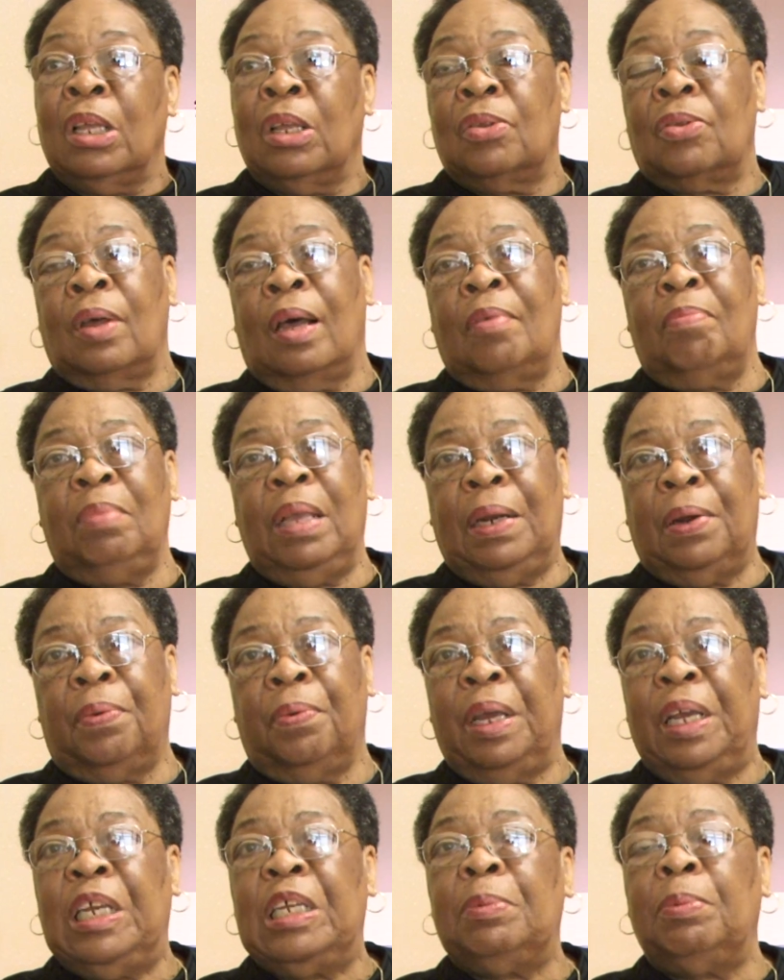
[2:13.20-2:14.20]
So I made
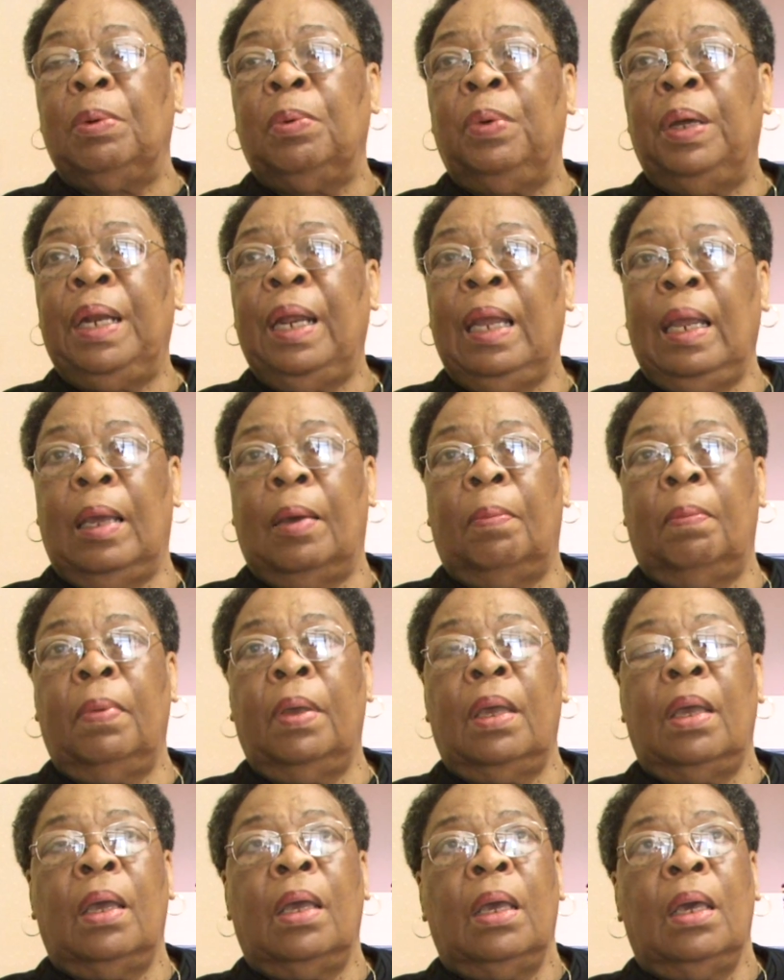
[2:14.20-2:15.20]
arrangement with him.
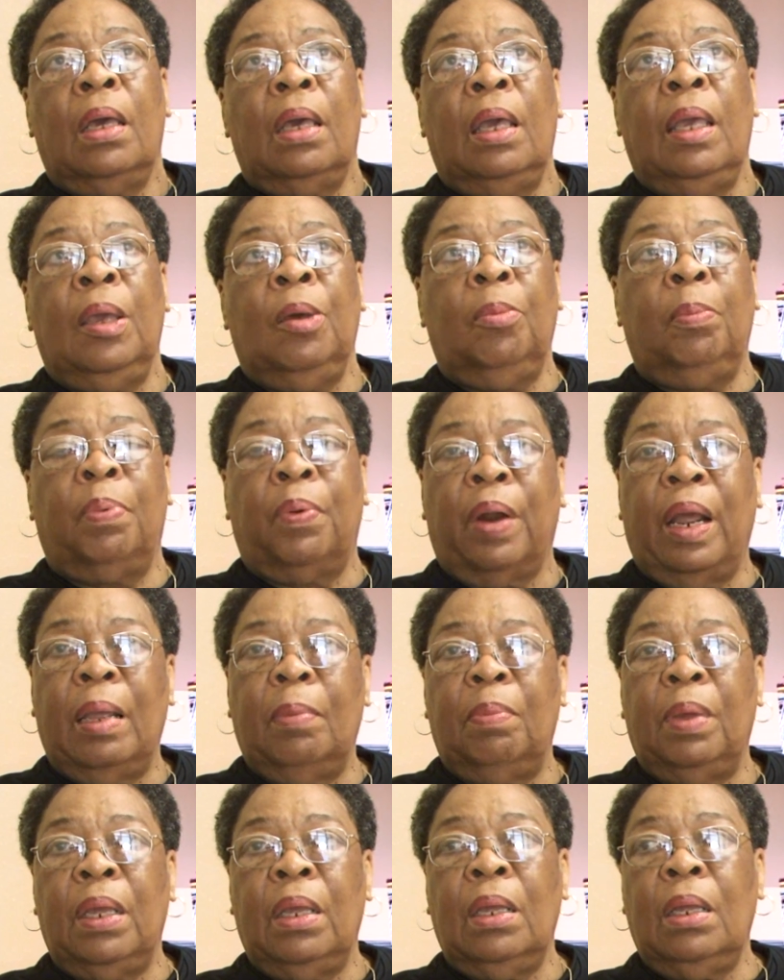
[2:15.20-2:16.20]
He'll
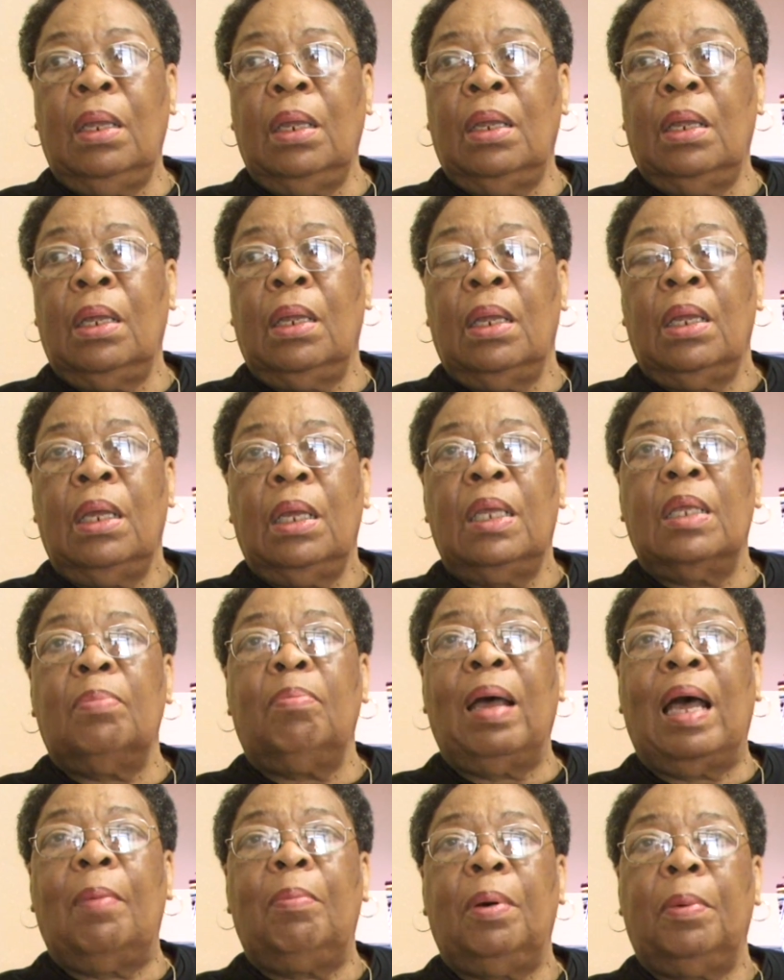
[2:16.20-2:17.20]
bring me. His
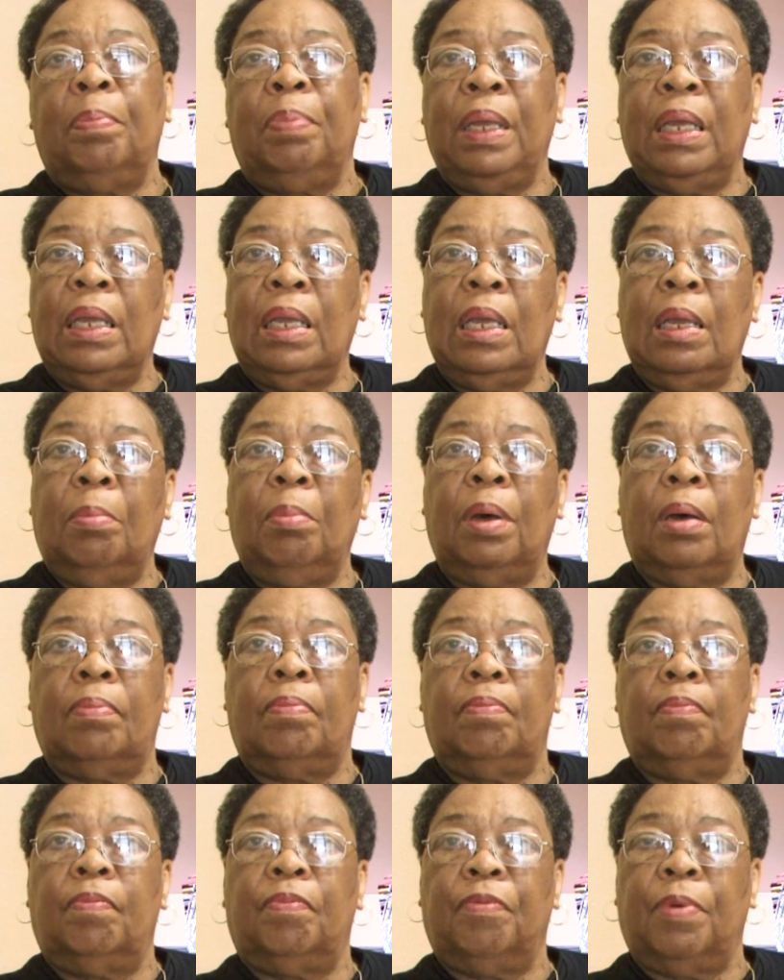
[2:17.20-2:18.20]
mom will pick him up
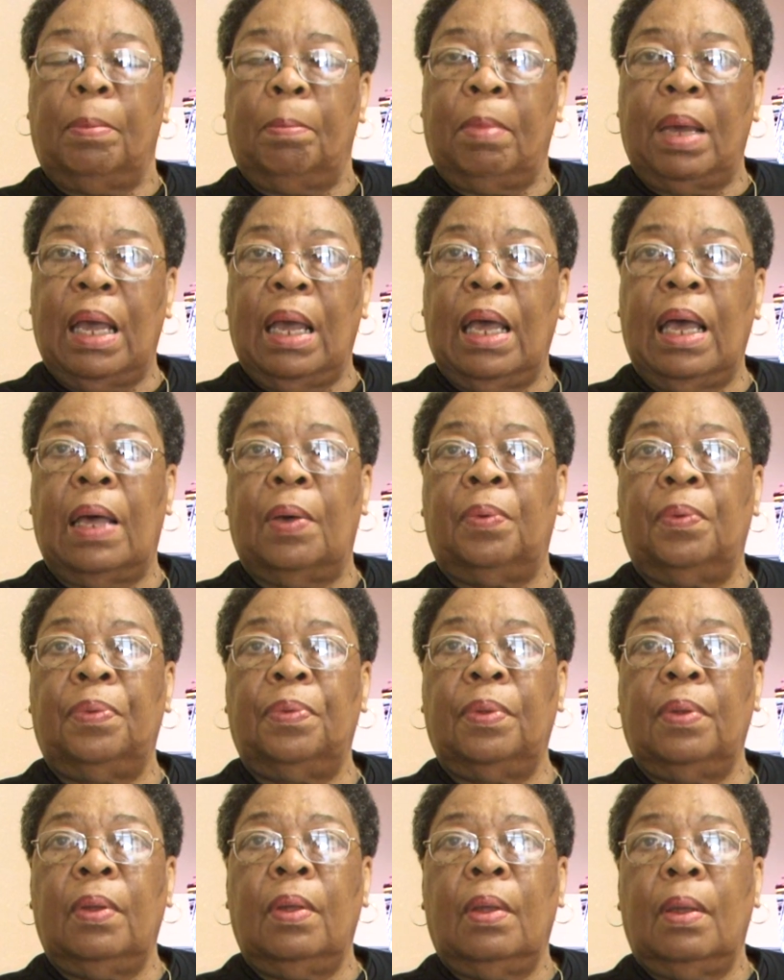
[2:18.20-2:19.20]
from my
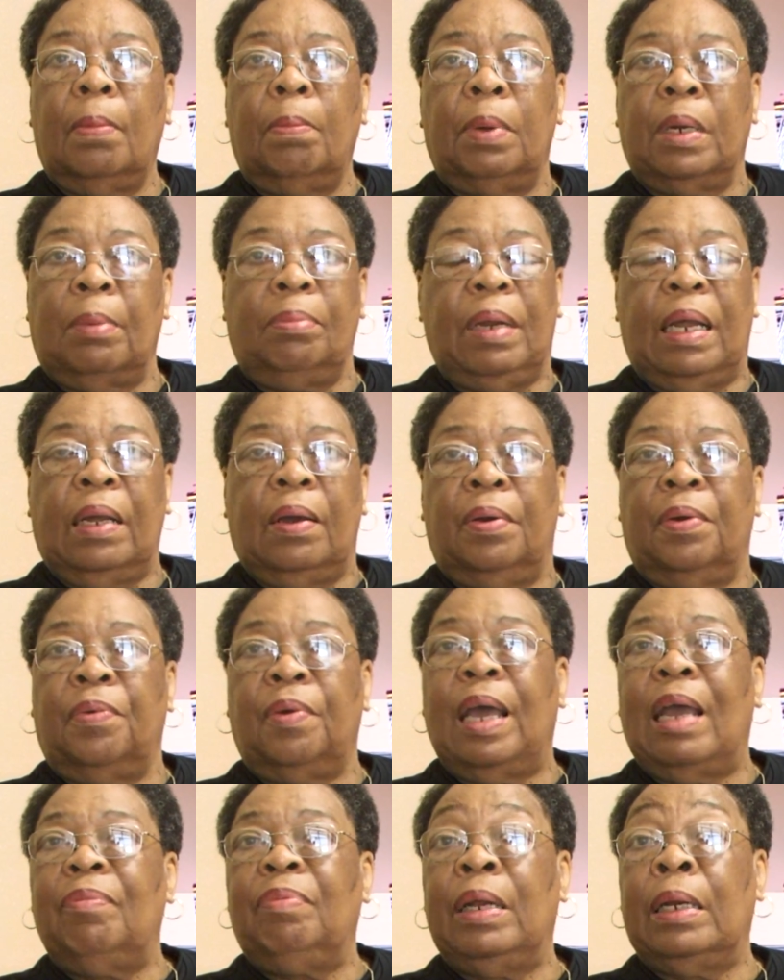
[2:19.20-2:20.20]
house, but I'm not going to
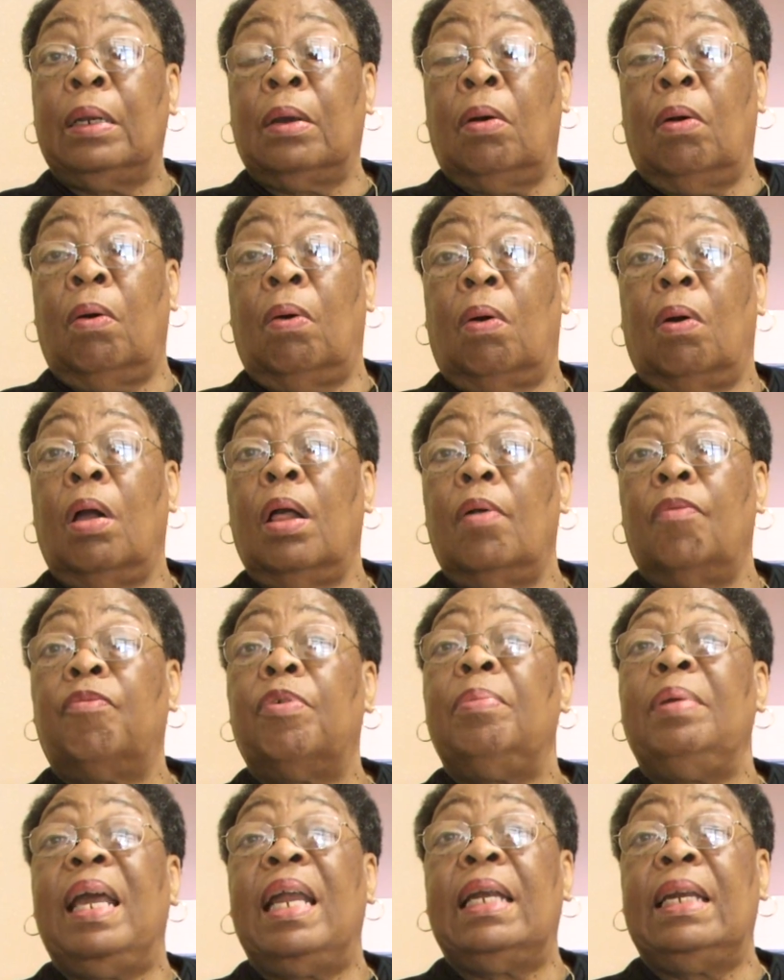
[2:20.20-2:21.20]
drive that car
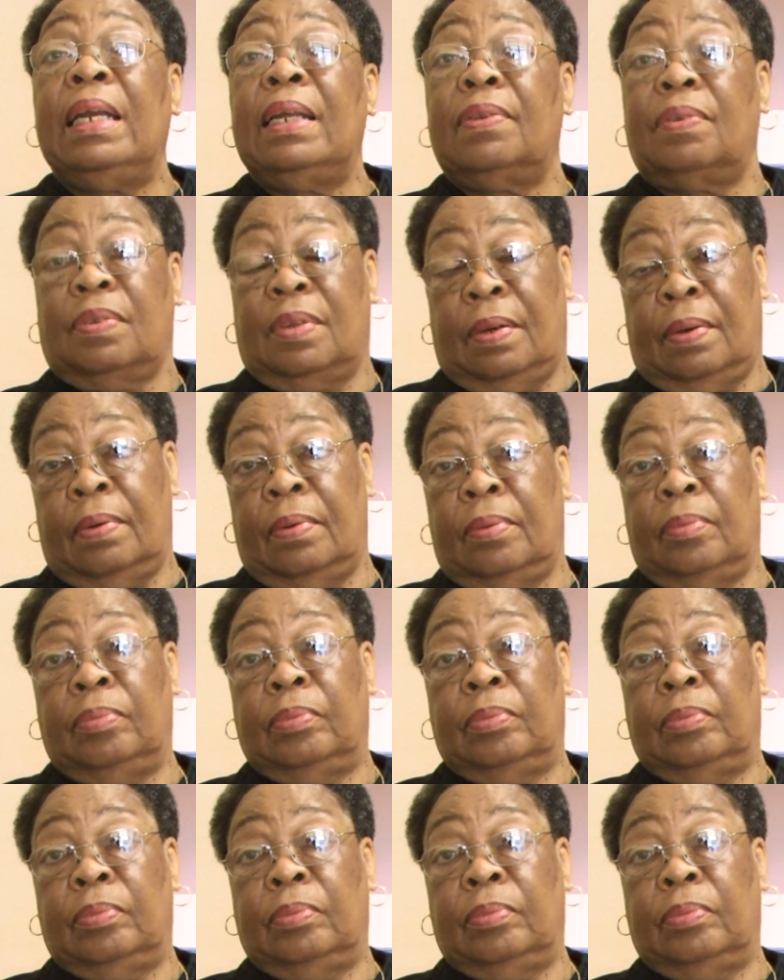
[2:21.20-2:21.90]
from that distance.